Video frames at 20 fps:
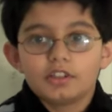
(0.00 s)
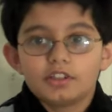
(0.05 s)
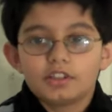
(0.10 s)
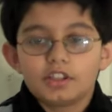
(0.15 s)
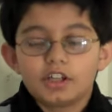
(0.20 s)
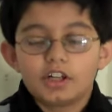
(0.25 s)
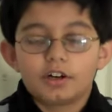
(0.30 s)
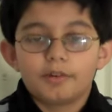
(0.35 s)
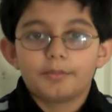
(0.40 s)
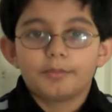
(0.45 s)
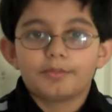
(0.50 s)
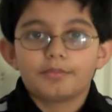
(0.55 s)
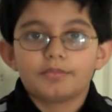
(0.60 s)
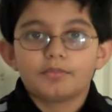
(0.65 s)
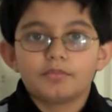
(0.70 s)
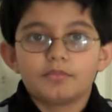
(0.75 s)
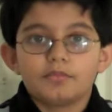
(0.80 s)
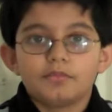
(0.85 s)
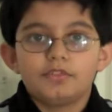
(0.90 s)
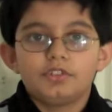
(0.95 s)

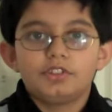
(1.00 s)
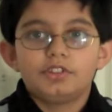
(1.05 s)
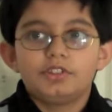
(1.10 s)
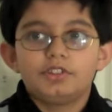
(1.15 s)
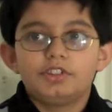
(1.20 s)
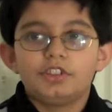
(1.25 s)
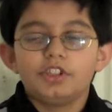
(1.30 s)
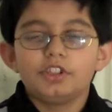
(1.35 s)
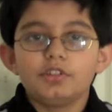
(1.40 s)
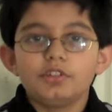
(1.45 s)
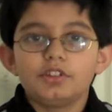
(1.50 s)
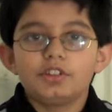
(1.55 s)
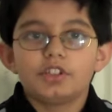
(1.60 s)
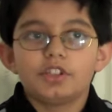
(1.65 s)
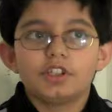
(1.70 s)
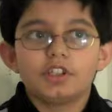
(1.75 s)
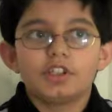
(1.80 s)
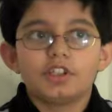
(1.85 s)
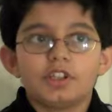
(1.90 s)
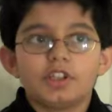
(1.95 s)
GUT,
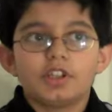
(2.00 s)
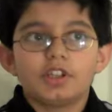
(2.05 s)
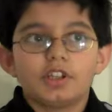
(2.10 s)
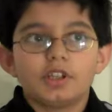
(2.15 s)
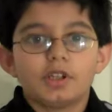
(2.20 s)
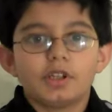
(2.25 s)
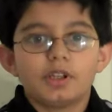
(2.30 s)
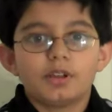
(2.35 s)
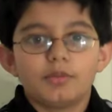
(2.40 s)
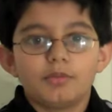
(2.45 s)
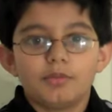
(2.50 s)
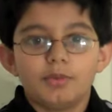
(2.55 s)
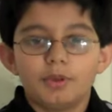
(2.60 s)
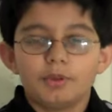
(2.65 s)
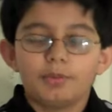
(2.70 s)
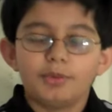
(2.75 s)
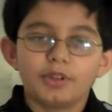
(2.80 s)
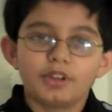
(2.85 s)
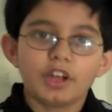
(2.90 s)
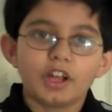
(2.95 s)

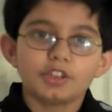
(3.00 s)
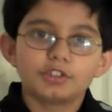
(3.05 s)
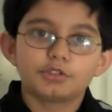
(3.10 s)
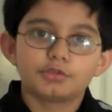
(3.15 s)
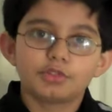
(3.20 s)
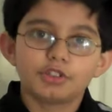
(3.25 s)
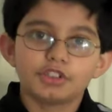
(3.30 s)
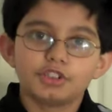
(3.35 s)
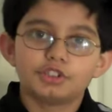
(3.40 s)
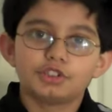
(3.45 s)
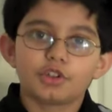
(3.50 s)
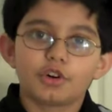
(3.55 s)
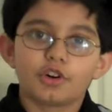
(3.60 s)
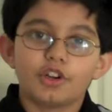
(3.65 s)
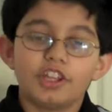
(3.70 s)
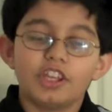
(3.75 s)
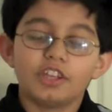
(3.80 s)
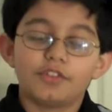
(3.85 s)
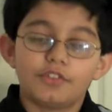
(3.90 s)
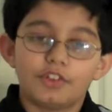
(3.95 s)
we're not really sure
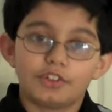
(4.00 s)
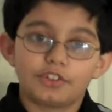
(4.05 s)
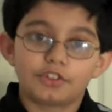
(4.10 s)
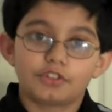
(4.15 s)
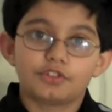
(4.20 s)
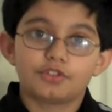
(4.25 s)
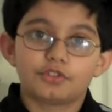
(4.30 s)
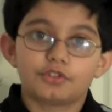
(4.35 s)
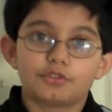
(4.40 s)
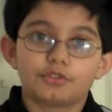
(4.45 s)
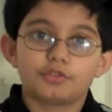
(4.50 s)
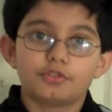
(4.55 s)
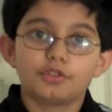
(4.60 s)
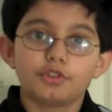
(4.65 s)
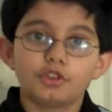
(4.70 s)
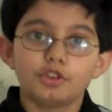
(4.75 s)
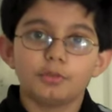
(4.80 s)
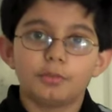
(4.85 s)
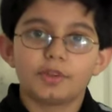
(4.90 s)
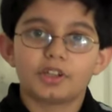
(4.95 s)
if it's
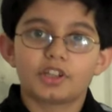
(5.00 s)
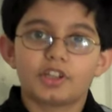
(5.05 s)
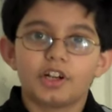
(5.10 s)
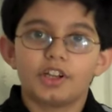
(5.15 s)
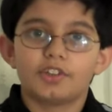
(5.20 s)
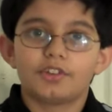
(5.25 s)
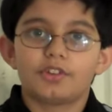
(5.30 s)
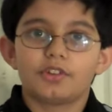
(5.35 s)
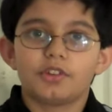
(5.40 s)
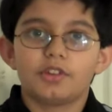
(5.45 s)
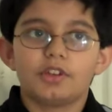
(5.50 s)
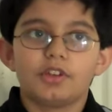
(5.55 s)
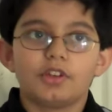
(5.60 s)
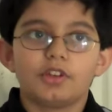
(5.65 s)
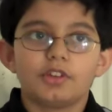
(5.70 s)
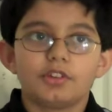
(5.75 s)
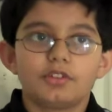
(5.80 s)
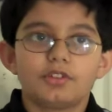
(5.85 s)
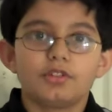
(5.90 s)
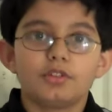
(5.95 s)
true, because
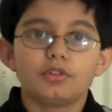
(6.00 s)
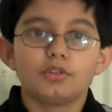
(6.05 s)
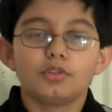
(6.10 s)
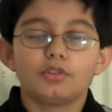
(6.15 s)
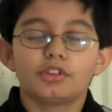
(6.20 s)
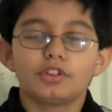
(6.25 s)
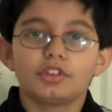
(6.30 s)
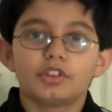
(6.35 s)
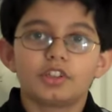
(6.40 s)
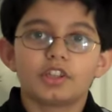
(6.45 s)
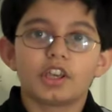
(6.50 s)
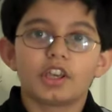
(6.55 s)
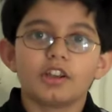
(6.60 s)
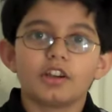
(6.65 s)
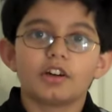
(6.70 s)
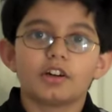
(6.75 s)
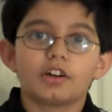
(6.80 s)
to get